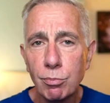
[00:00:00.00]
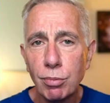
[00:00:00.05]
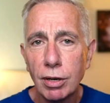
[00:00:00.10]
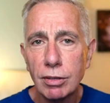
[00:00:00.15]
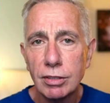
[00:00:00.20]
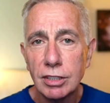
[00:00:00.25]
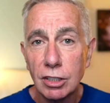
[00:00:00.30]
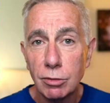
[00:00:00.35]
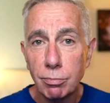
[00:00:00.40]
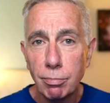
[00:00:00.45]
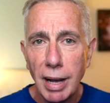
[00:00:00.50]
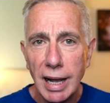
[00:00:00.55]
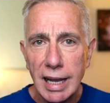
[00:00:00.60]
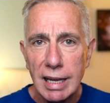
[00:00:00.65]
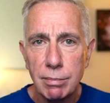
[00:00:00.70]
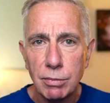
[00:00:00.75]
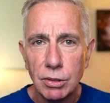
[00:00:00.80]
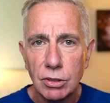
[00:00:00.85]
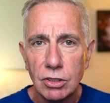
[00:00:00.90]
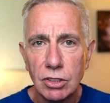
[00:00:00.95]
process
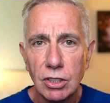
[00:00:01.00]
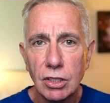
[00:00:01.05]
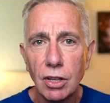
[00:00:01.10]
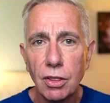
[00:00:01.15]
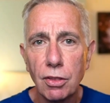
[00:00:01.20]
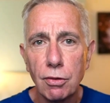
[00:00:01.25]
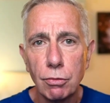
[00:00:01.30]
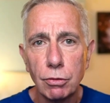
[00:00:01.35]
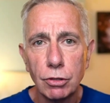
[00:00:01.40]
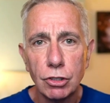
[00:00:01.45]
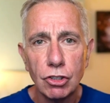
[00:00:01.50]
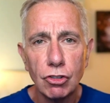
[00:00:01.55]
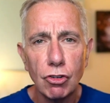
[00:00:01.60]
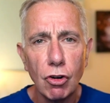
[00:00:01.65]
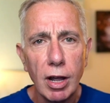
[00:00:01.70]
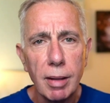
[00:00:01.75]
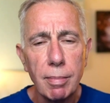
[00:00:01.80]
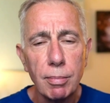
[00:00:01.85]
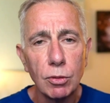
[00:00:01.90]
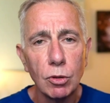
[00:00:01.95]
payments through
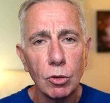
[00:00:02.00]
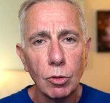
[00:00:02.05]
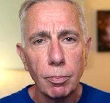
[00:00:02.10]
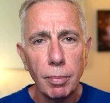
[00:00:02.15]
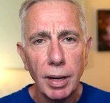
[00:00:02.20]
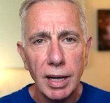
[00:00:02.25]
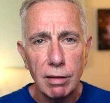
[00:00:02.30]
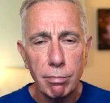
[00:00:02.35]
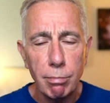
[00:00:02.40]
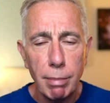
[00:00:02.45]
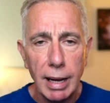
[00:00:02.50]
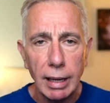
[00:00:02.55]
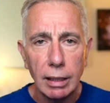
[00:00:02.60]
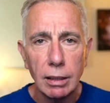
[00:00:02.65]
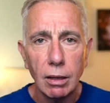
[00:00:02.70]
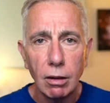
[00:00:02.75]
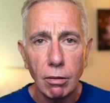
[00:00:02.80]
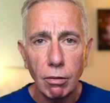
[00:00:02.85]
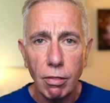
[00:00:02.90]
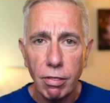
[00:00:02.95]
Stripe or
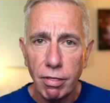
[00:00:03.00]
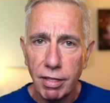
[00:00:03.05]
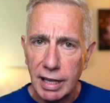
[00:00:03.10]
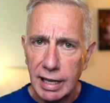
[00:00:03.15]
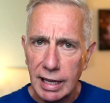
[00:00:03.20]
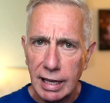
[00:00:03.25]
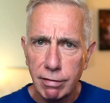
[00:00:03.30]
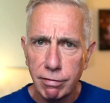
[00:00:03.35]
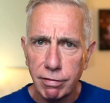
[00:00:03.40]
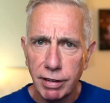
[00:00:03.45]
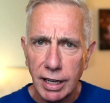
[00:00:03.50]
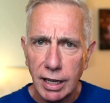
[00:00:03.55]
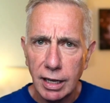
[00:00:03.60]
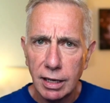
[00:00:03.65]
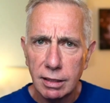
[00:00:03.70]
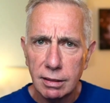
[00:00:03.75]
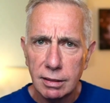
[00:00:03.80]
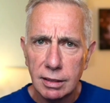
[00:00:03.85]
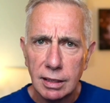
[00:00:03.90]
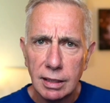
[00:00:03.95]
PayPal on Thinkific,
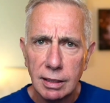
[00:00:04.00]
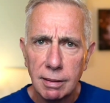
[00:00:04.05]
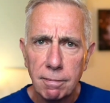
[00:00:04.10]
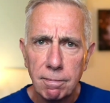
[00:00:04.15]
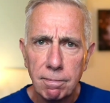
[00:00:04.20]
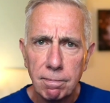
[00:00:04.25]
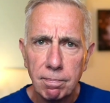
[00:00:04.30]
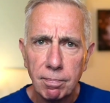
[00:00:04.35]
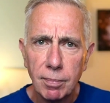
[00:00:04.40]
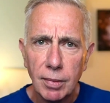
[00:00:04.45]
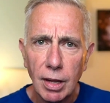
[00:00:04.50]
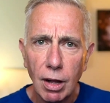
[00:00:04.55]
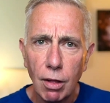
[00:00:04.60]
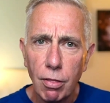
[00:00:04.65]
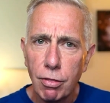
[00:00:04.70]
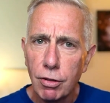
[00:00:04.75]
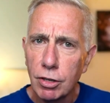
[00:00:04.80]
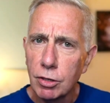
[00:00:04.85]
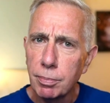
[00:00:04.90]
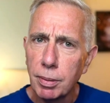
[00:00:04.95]
a
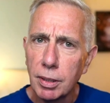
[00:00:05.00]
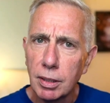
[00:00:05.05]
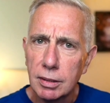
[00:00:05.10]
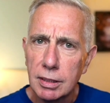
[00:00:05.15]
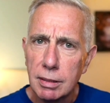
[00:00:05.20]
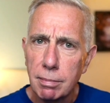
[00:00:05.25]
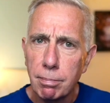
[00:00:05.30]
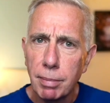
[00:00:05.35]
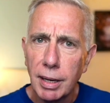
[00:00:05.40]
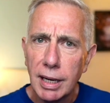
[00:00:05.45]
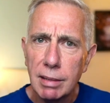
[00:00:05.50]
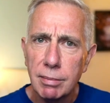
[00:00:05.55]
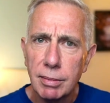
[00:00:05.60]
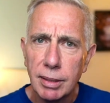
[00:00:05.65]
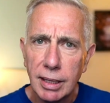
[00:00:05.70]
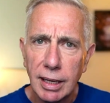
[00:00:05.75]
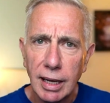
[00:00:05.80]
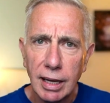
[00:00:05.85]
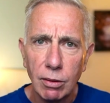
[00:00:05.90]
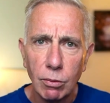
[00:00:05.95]
third-party
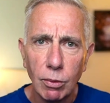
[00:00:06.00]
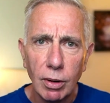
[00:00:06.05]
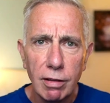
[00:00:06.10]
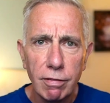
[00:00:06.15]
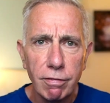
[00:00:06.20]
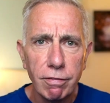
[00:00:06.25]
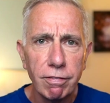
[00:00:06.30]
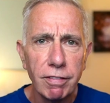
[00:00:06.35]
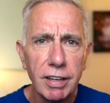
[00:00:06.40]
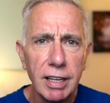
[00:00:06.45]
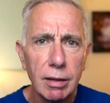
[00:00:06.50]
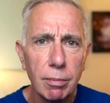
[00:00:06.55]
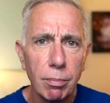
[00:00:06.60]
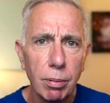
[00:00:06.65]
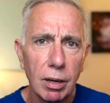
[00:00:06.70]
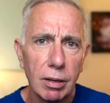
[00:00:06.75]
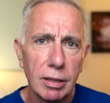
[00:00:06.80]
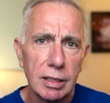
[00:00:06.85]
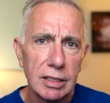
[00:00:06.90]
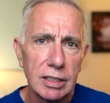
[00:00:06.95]
payment gateway fee
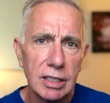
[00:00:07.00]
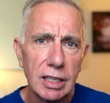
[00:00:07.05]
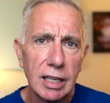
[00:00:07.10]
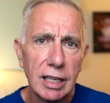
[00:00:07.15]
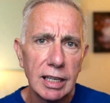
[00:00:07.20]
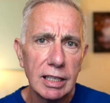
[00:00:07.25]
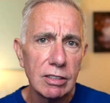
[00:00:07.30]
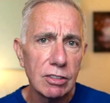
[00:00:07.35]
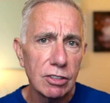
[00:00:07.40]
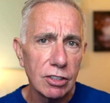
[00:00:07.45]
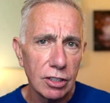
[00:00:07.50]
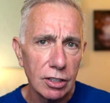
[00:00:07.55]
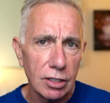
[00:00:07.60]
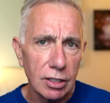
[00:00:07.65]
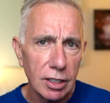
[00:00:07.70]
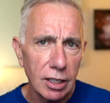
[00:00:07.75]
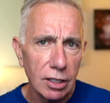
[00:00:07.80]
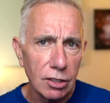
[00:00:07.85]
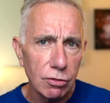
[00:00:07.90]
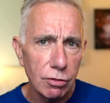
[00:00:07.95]
applies in certain
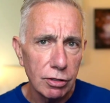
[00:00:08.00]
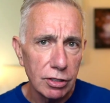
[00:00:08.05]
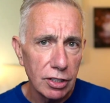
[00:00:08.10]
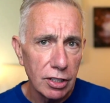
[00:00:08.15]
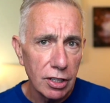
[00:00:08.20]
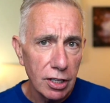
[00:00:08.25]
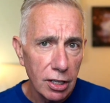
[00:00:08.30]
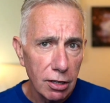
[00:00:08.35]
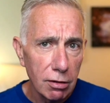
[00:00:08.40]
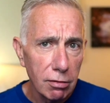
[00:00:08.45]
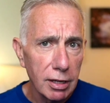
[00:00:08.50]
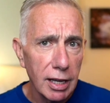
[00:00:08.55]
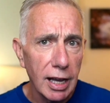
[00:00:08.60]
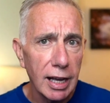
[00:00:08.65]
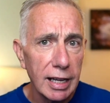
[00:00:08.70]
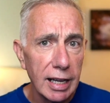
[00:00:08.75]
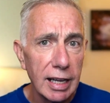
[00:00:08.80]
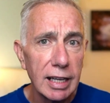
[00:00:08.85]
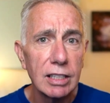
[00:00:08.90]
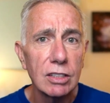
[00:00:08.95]
countries, and the
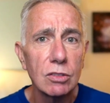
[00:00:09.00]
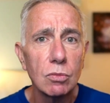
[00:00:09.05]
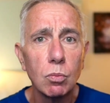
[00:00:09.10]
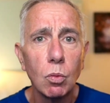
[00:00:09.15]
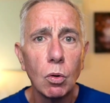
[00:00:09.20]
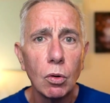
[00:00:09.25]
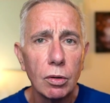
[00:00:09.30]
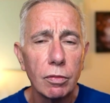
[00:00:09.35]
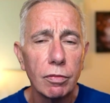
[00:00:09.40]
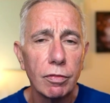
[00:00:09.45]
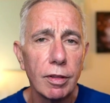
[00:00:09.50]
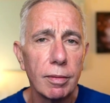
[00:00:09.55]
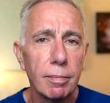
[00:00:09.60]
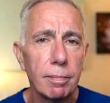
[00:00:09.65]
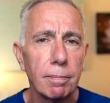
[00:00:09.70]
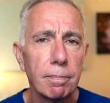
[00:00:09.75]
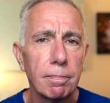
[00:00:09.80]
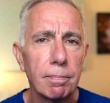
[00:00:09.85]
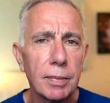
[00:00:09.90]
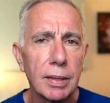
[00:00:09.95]
UK is one of them.